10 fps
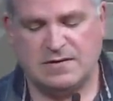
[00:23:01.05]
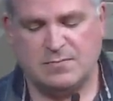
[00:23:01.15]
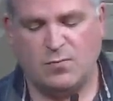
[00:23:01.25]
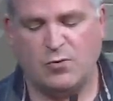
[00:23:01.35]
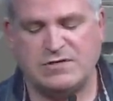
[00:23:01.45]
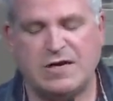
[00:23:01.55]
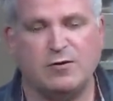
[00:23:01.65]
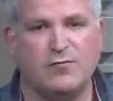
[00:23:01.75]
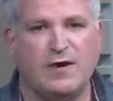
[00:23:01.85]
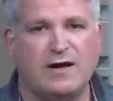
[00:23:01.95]
more
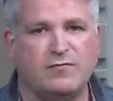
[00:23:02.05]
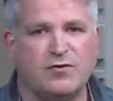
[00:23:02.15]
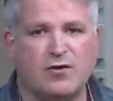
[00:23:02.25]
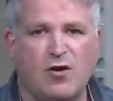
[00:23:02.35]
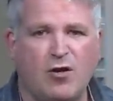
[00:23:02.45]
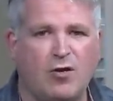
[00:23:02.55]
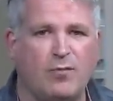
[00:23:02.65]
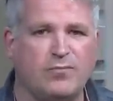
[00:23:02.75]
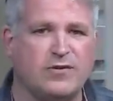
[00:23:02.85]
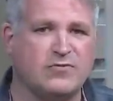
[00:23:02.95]
terrified of the
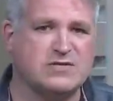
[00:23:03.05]
calm than the